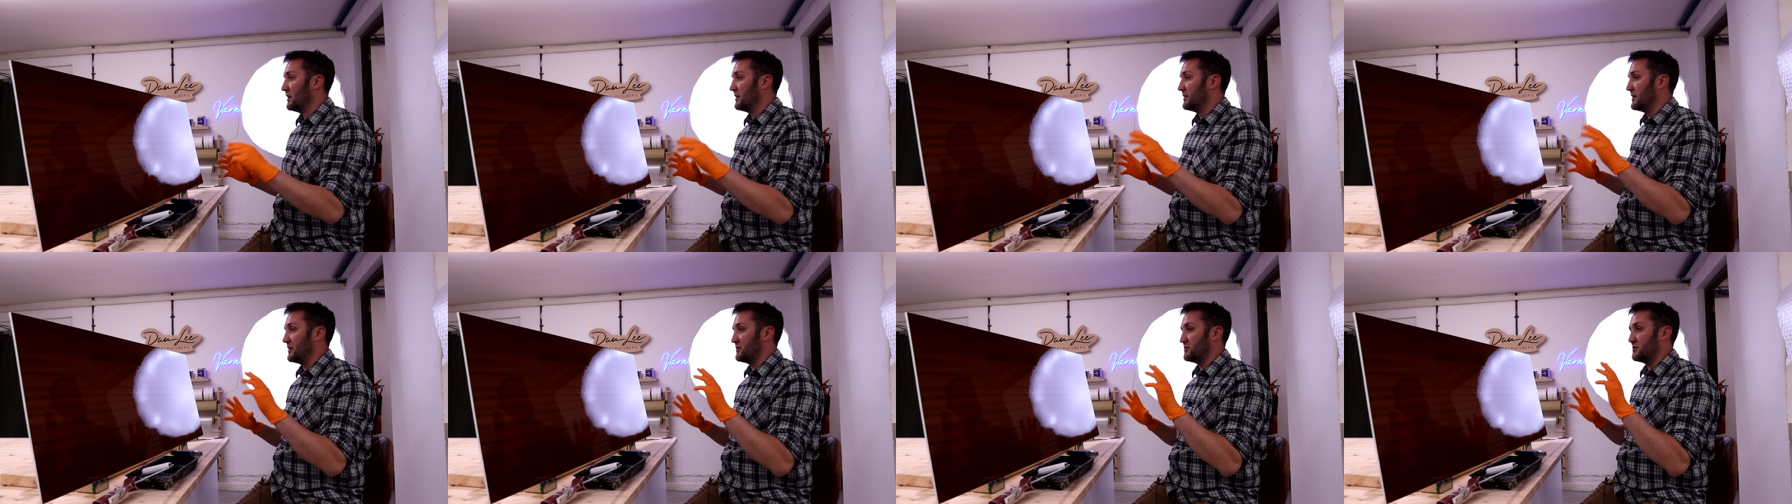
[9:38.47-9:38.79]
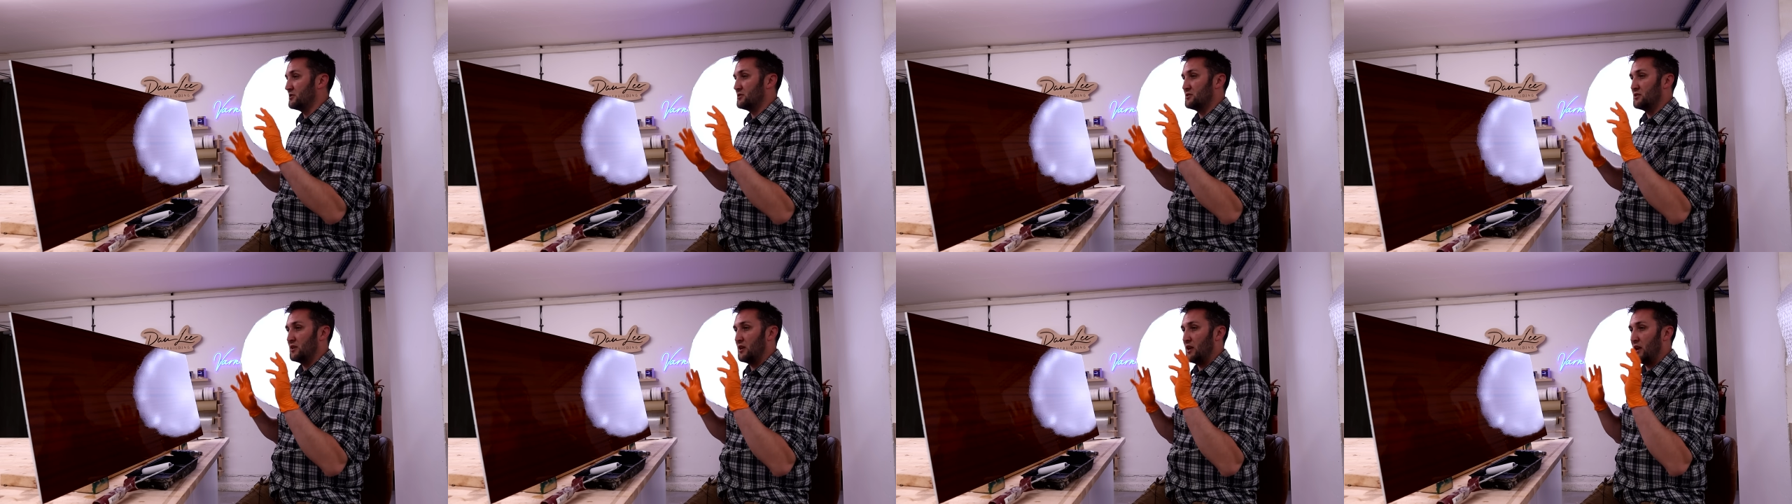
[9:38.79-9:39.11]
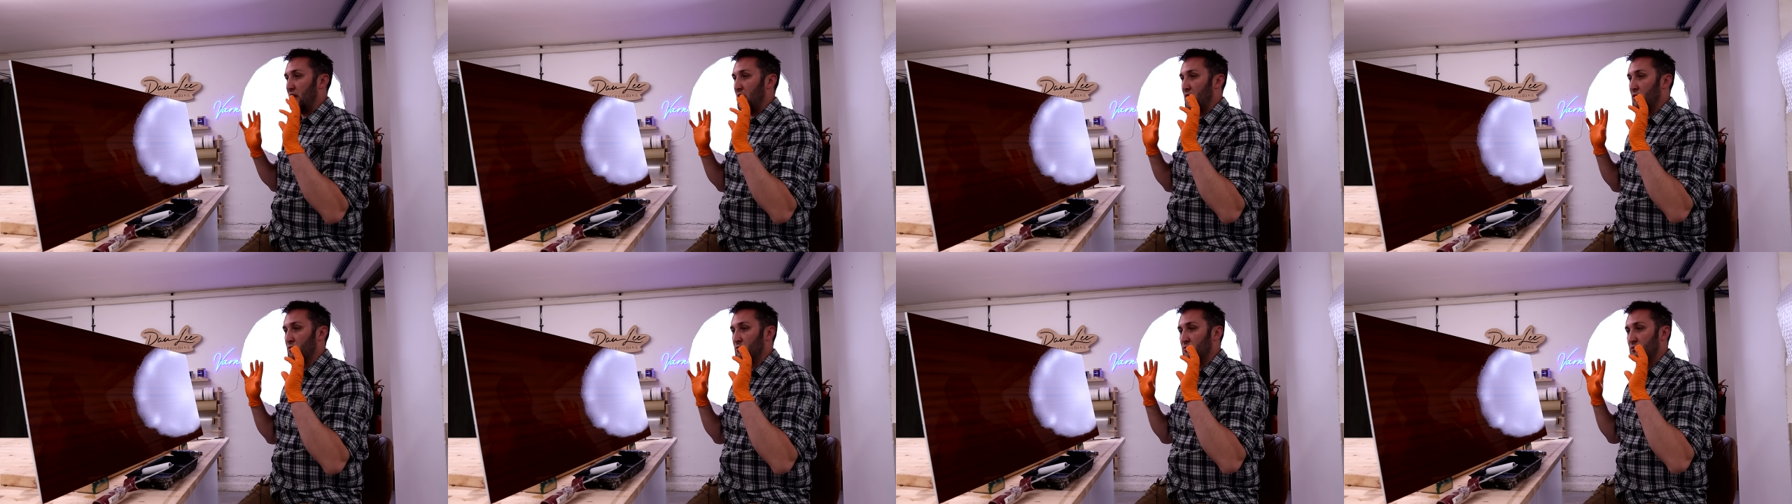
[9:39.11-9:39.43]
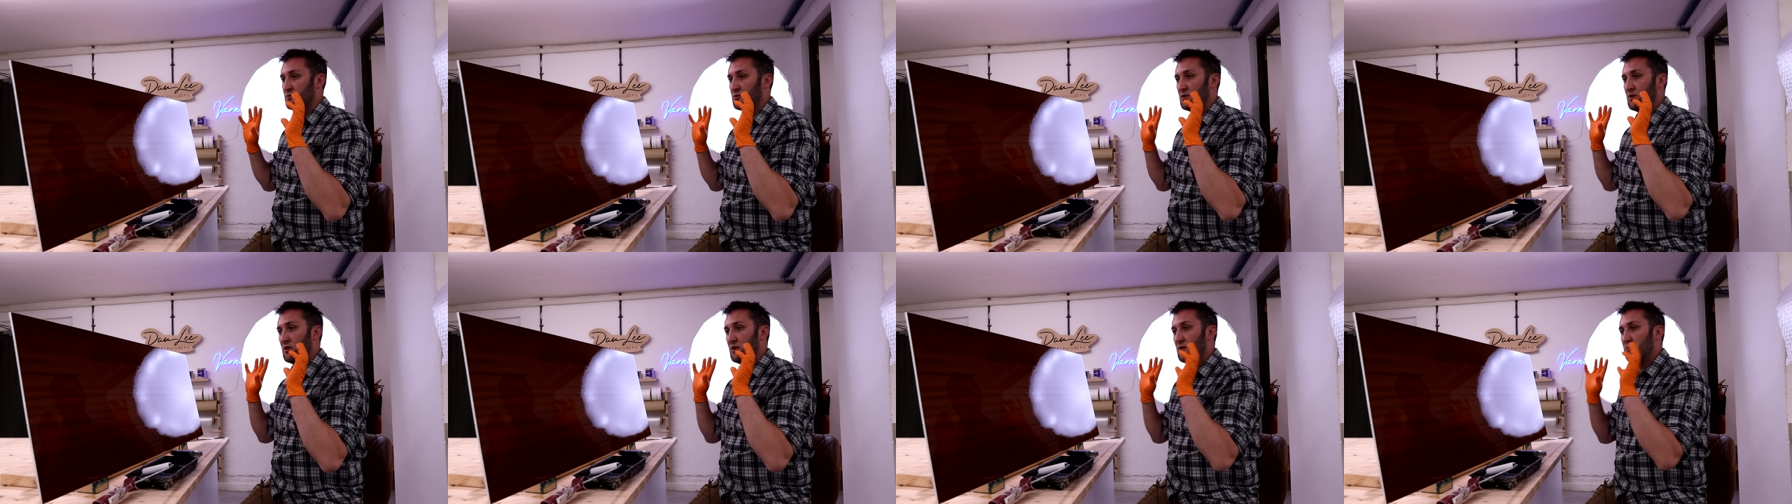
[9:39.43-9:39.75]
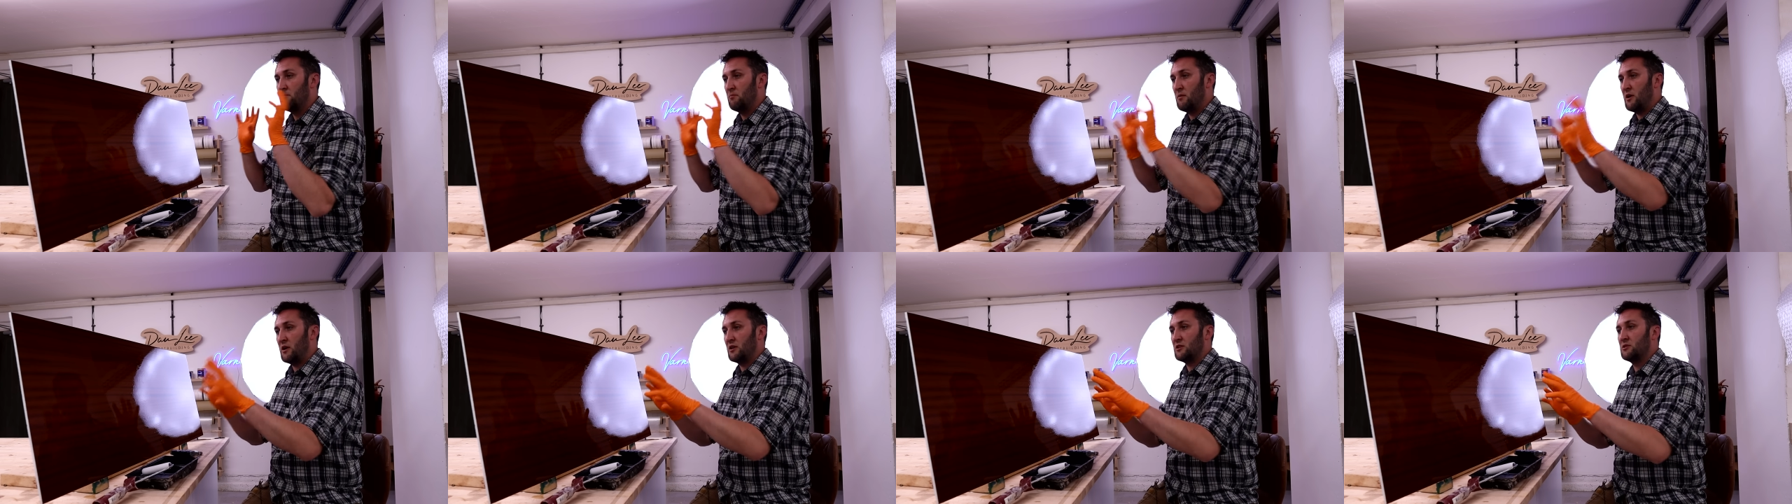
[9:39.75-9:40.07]
That just allows
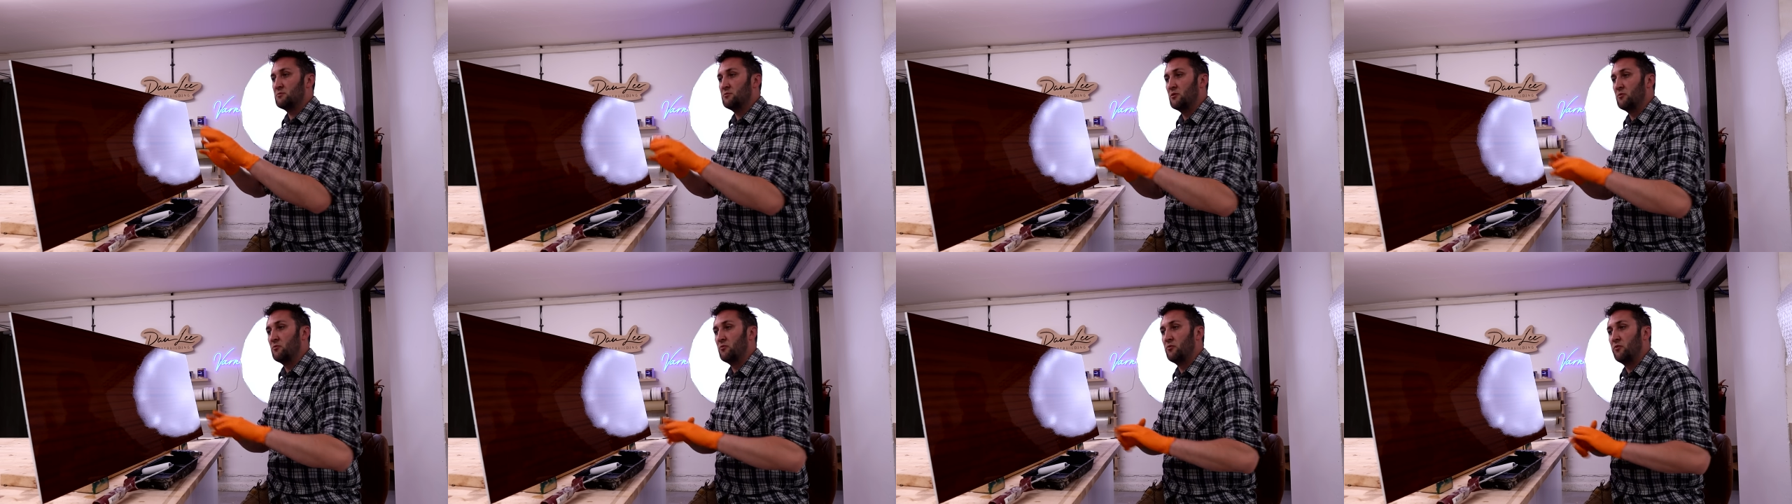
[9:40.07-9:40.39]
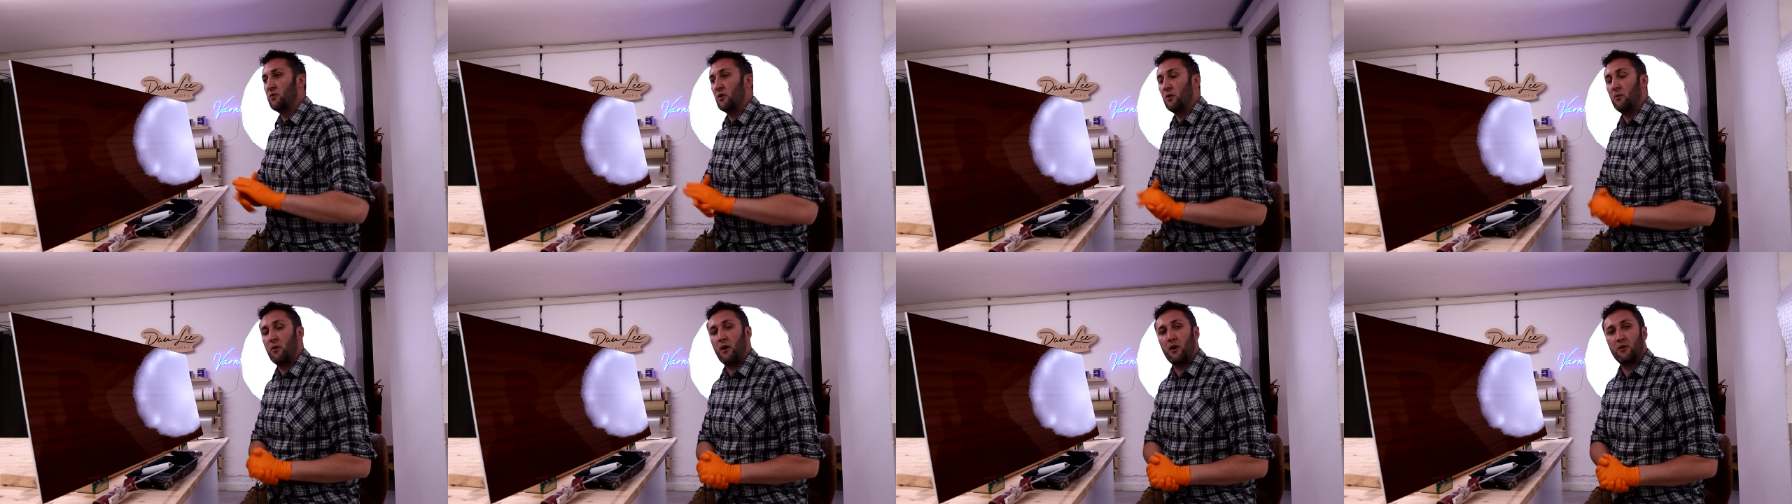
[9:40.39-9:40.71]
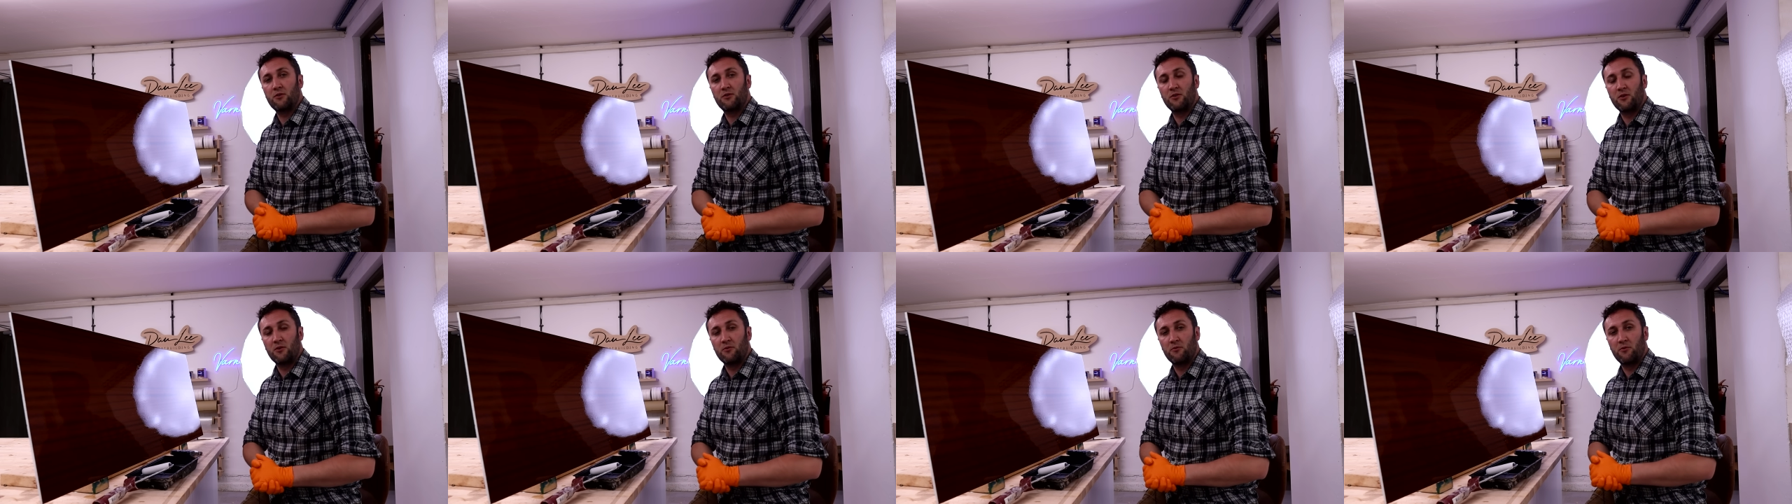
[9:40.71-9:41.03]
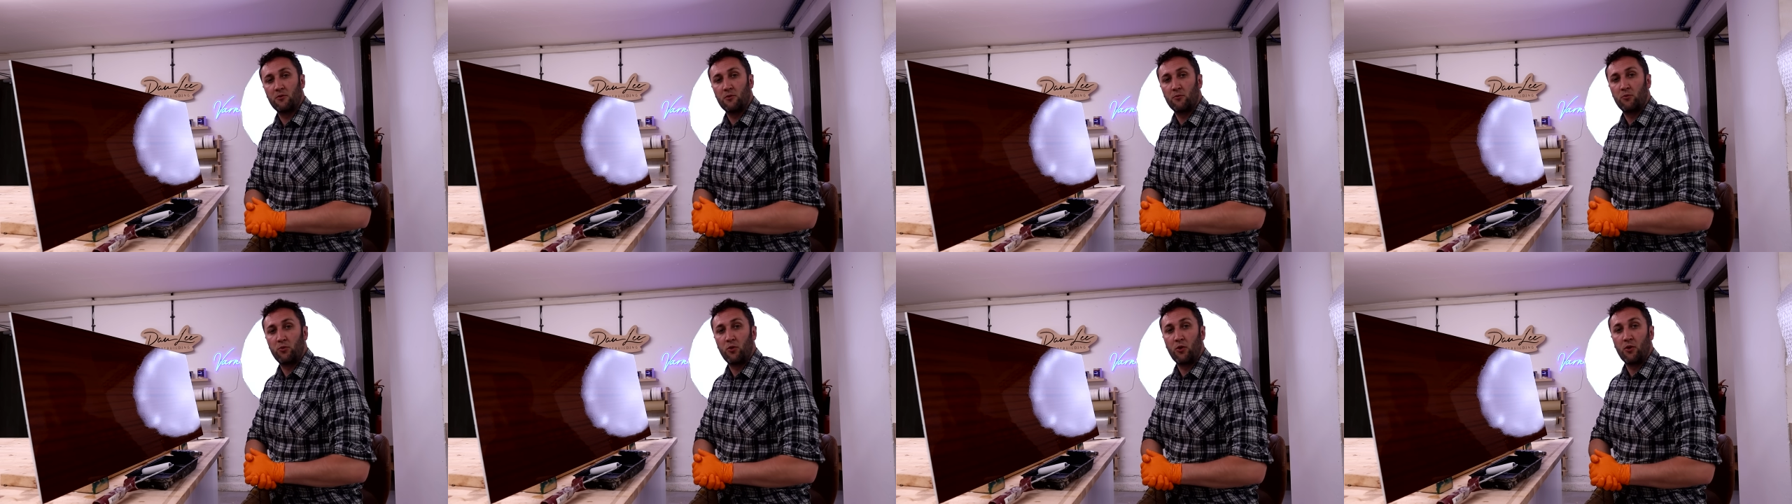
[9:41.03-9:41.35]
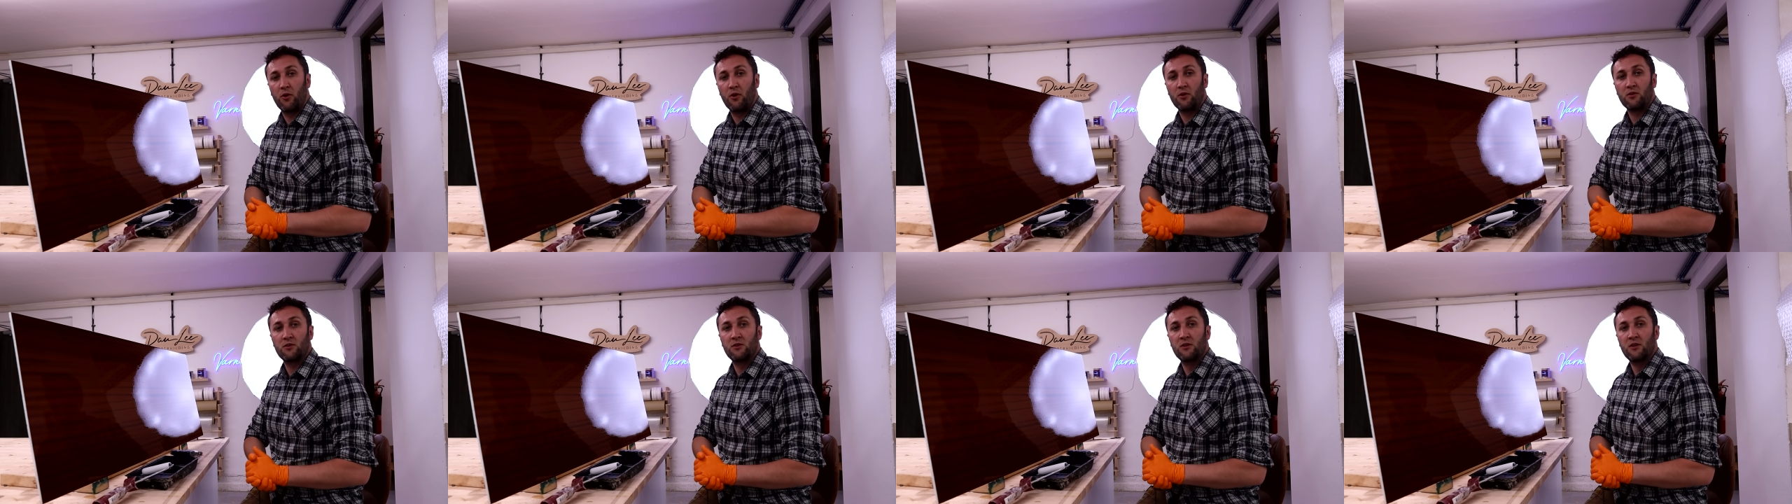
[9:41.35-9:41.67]
maximum flow out time for the
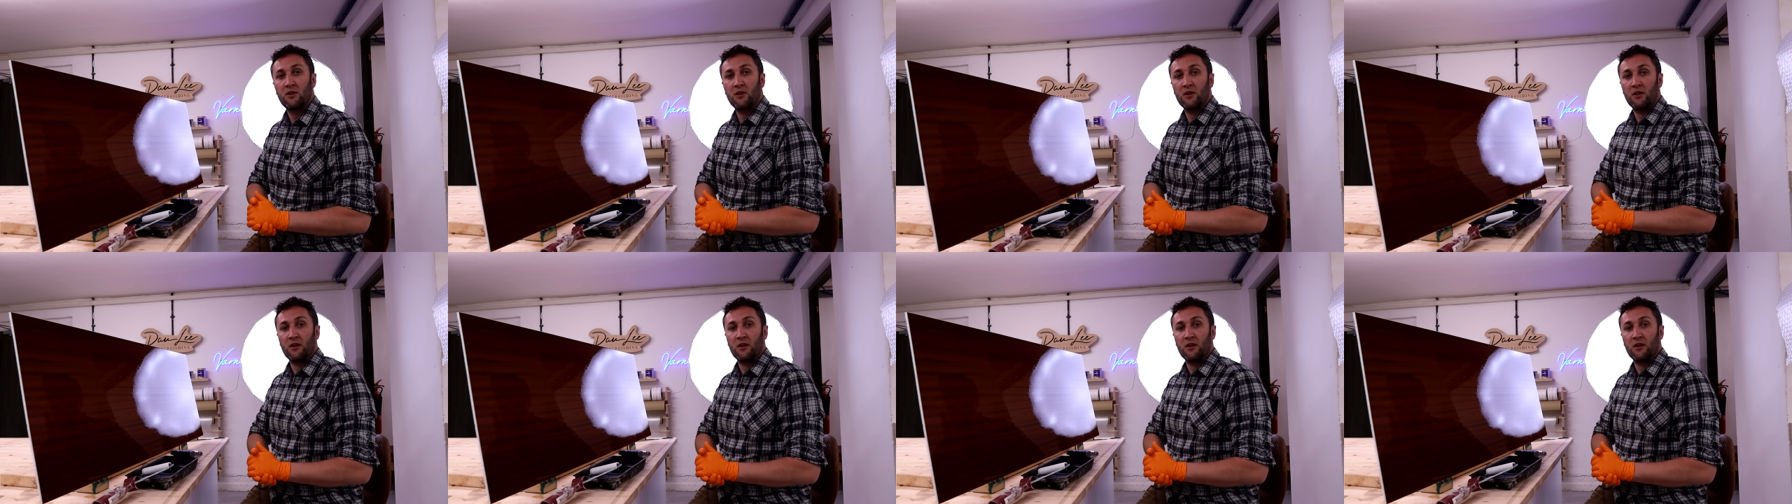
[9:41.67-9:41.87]
product.